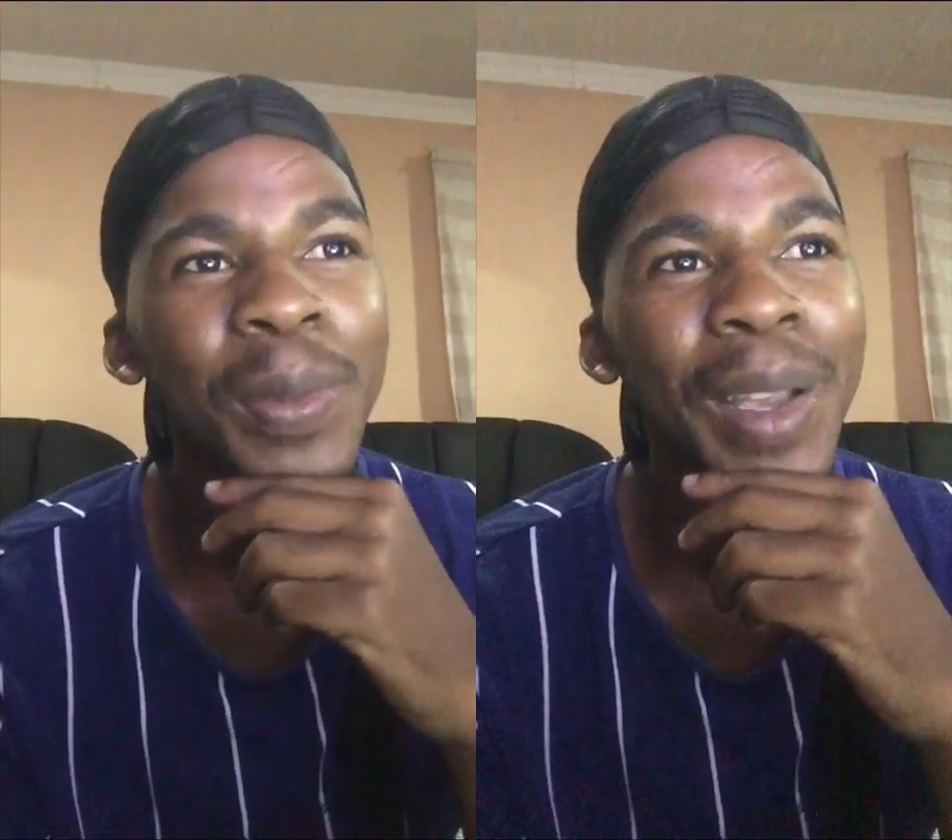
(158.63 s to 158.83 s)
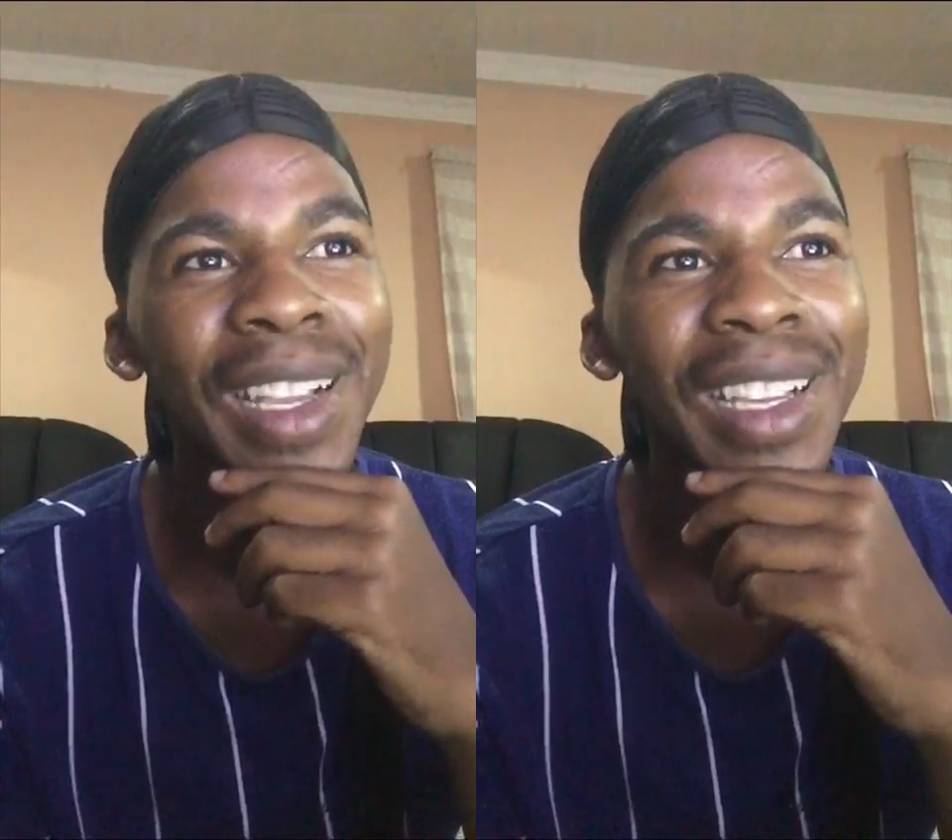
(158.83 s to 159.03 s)

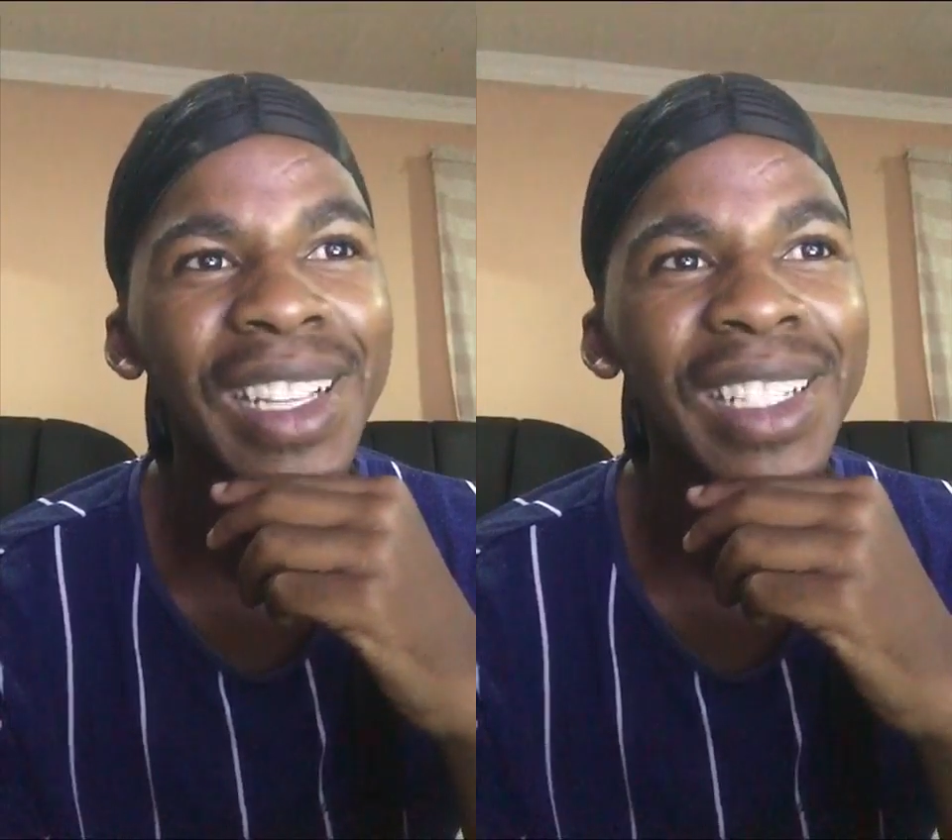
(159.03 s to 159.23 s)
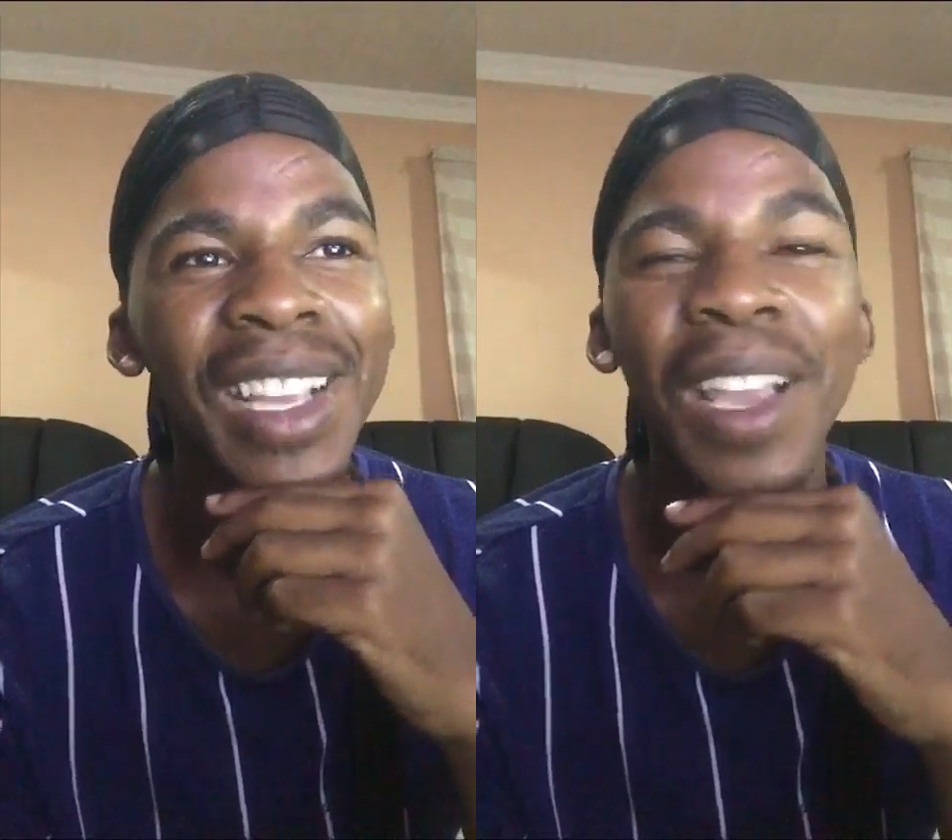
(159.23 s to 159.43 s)

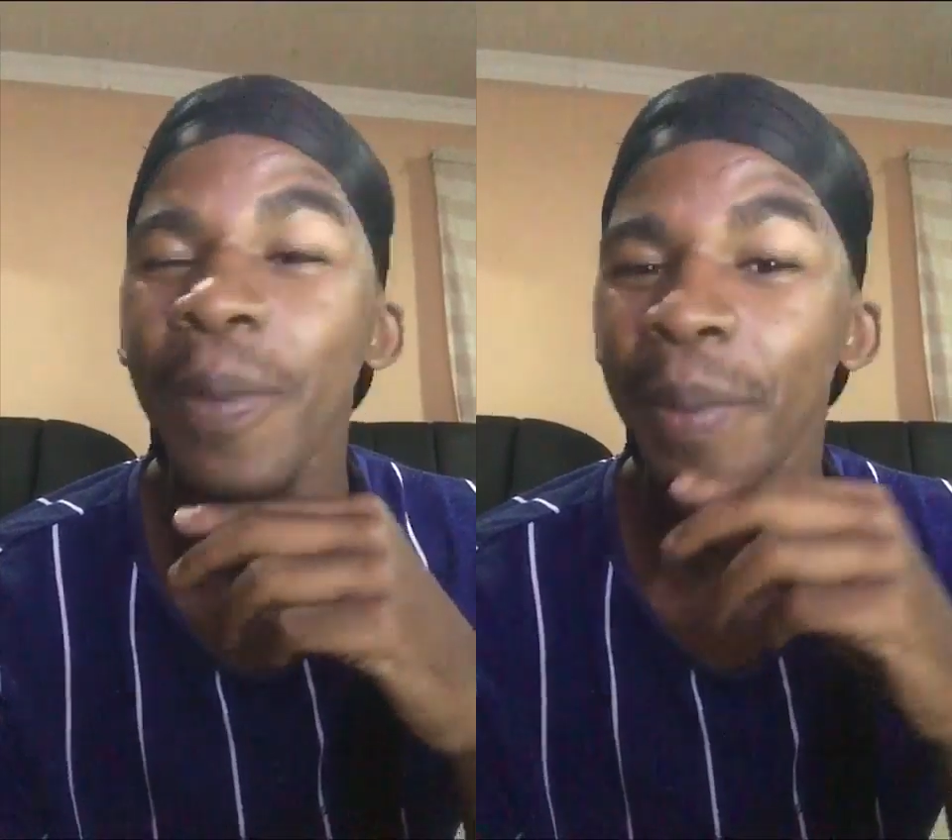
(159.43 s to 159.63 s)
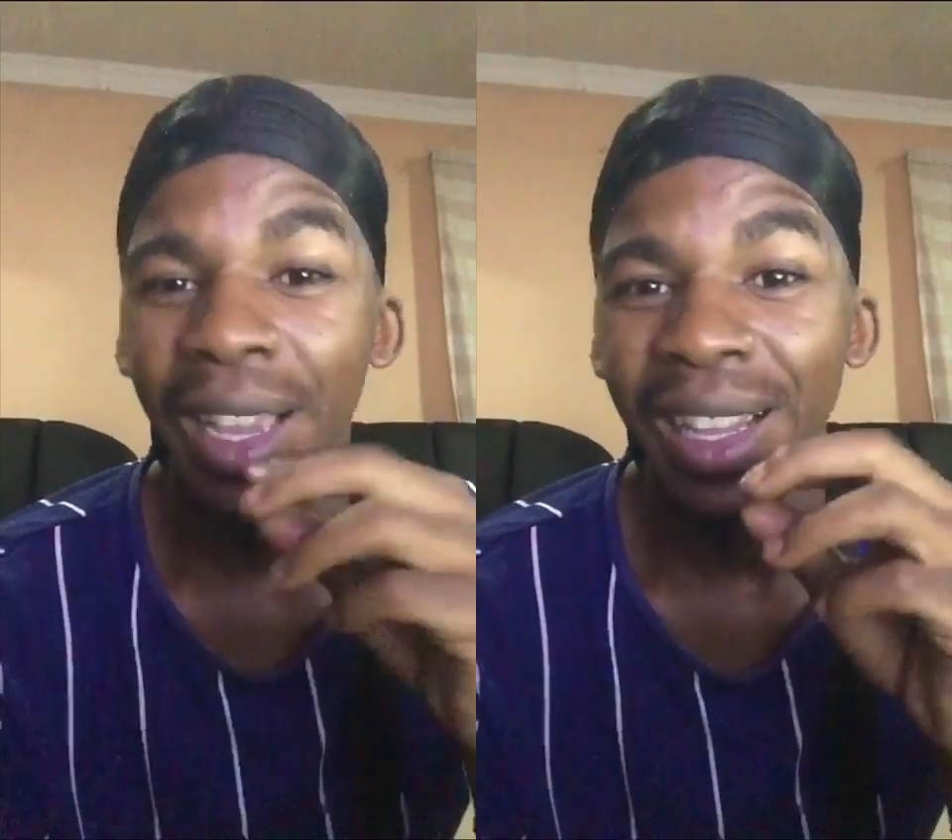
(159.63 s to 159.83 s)

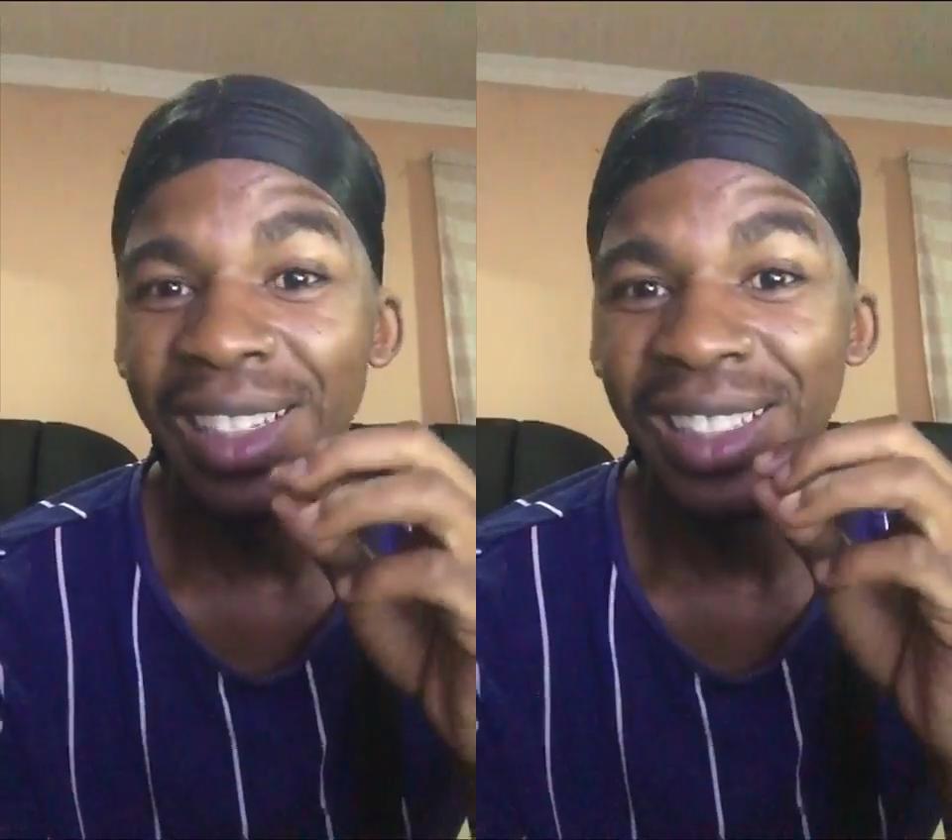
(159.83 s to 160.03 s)
highlight